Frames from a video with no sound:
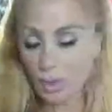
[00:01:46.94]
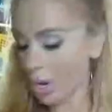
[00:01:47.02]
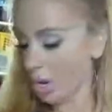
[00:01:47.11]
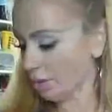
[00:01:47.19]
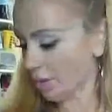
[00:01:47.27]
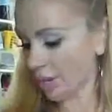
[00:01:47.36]

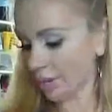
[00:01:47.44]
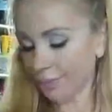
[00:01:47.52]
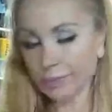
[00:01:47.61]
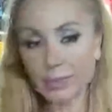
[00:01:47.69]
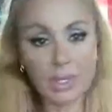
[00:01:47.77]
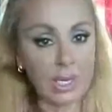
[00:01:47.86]
Okay,
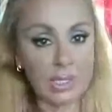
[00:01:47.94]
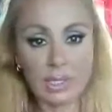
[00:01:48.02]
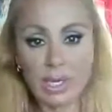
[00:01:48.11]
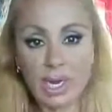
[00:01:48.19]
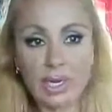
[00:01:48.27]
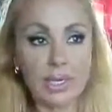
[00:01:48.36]

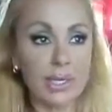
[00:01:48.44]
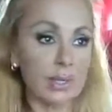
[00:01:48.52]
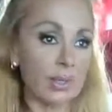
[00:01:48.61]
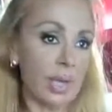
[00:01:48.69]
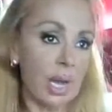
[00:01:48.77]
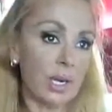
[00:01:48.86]
yes, I
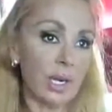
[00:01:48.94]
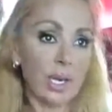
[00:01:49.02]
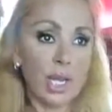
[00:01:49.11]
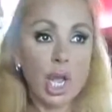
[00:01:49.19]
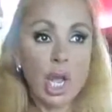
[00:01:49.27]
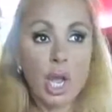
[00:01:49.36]
hear that.
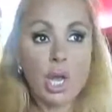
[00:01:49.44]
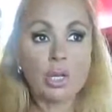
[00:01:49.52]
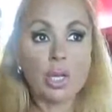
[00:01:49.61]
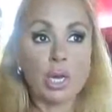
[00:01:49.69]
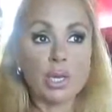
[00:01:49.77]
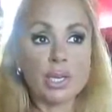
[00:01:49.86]
Like,
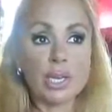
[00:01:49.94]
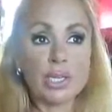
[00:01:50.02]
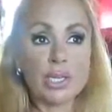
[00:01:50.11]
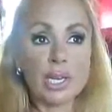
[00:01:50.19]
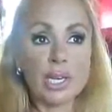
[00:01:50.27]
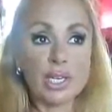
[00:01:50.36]
a lot of
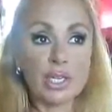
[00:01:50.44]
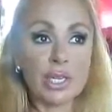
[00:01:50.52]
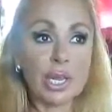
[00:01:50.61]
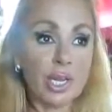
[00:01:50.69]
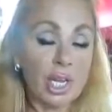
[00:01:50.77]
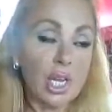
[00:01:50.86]
things I hear is
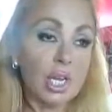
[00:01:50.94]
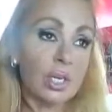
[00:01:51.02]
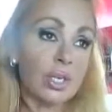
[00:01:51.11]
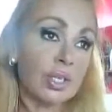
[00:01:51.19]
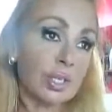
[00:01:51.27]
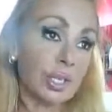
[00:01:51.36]
like,
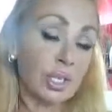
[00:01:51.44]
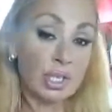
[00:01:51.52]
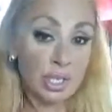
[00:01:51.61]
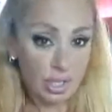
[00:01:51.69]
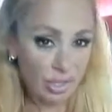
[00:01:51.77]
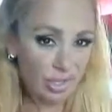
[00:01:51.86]

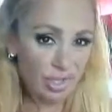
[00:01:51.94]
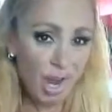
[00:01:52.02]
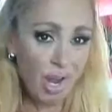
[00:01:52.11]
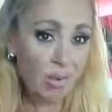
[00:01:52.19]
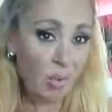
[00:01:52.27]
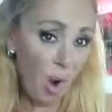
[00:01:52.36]
does your
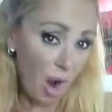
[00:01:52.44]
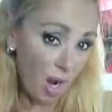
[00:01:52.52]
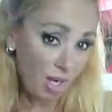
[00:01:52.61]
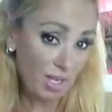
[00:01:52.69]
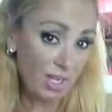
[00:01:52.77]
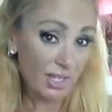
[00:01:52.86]
dog
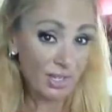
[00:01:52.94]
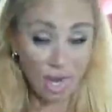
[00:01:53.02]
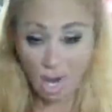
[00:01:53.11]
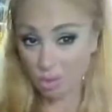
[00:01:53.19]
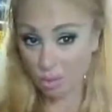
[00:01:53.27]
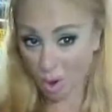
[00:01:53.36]
walk? Can your
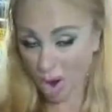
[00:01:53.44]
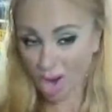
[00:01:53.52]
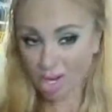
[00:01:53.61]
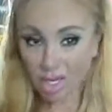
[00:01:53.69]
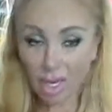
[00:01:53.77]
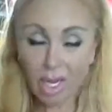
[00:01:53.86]
dog
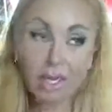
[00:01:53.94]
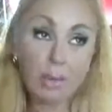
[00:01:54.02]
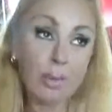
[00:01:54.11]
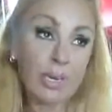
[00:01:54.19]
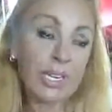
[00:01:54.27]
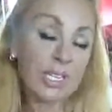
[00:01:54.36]
walk? Oh,
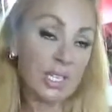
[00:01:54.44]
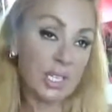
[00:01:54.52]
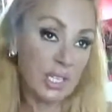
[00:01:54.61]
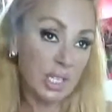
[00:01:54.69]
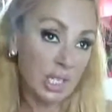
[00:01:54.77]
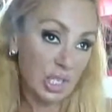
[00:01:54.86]
but he's
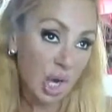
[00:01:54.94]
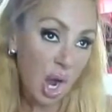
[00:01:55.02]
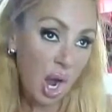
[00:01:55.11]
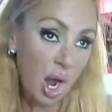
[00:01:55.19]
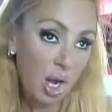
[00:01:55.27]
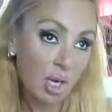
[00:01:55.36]
just a
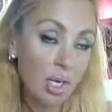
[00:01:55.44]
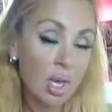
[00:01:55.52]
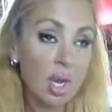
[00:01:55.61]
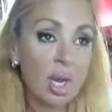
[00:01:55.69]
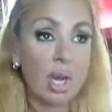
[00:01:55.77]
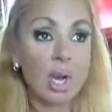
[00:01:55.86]
dog.
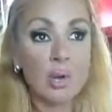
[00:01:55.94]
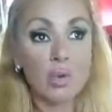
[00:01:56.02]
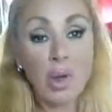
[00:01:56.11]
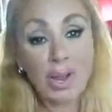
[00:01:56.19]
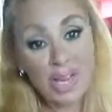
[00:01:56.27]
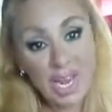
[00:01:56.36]
Oh,
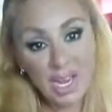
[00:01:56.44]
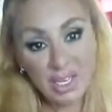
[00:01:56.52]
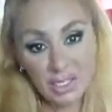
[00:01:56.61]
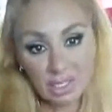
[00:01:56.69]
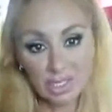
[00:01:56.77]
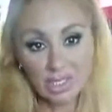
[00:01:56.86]
why
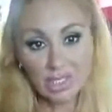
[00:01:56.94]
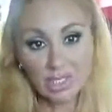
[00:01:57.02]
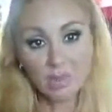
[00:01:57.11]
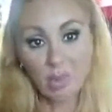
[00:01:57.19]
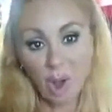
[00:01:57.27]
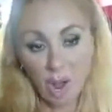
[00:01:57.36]
can't he
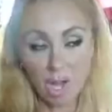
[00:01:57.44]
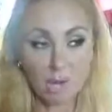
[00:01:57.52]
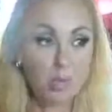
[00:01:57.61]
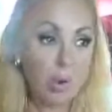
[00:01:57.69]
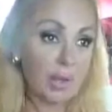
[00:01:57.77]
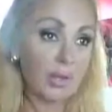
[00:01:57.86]

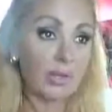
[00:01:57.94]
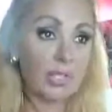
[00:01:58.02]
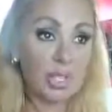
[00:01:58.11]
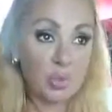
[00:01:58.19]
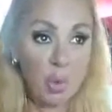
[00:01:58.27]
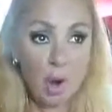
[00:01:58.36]
walk? Why
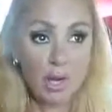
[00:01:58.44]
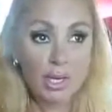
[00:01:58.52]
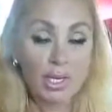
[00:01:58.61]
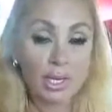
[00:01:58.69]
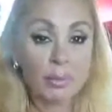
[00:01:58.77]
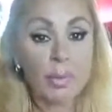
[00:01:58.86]
aren't you
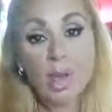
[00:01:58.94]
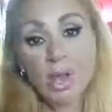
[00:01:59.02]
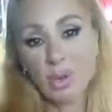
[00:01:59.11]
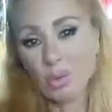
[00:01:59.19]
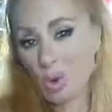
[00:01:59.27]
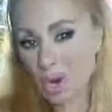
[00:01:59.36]
walking him?
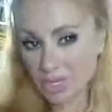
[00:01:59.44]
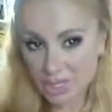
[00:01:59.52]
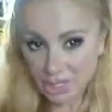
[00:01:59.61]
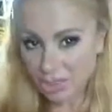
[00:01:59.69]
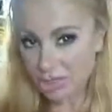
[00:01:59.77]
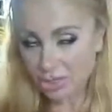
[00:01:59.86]
Why is
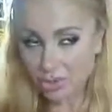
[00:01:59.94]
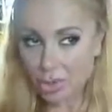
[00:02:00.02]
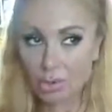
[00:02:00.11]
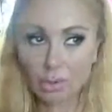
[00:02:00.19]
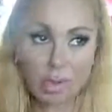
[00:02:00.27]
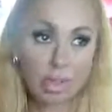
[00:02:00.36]
he in a
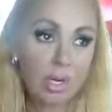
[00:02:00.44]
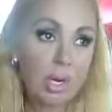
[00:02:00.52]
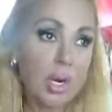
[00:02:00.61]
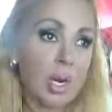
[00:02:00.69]
stroller?